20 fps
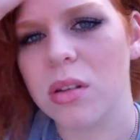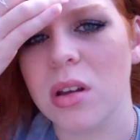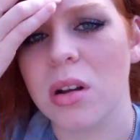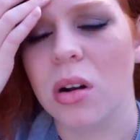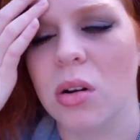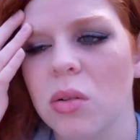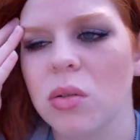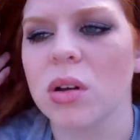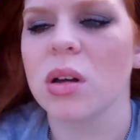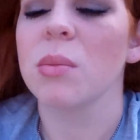
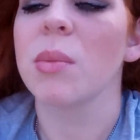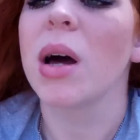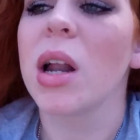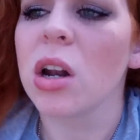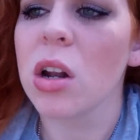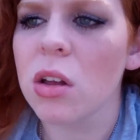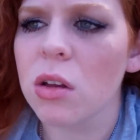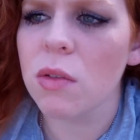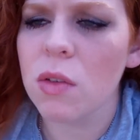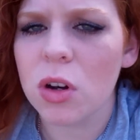it
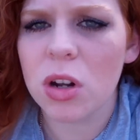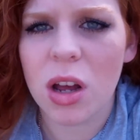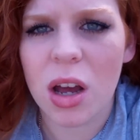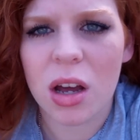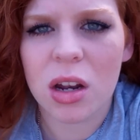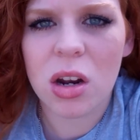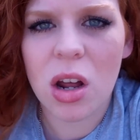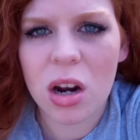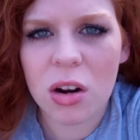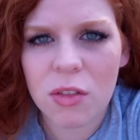might
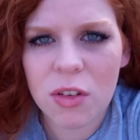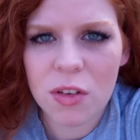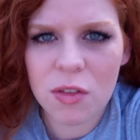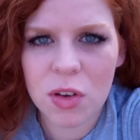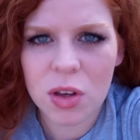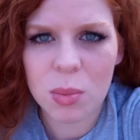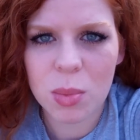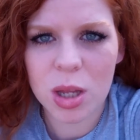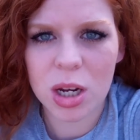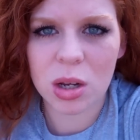not have
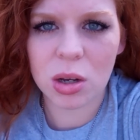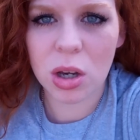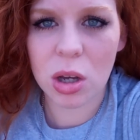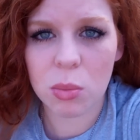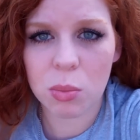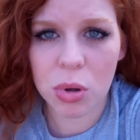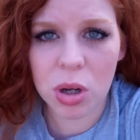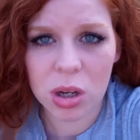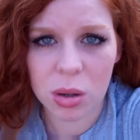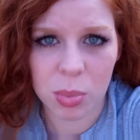even been a
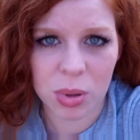good book,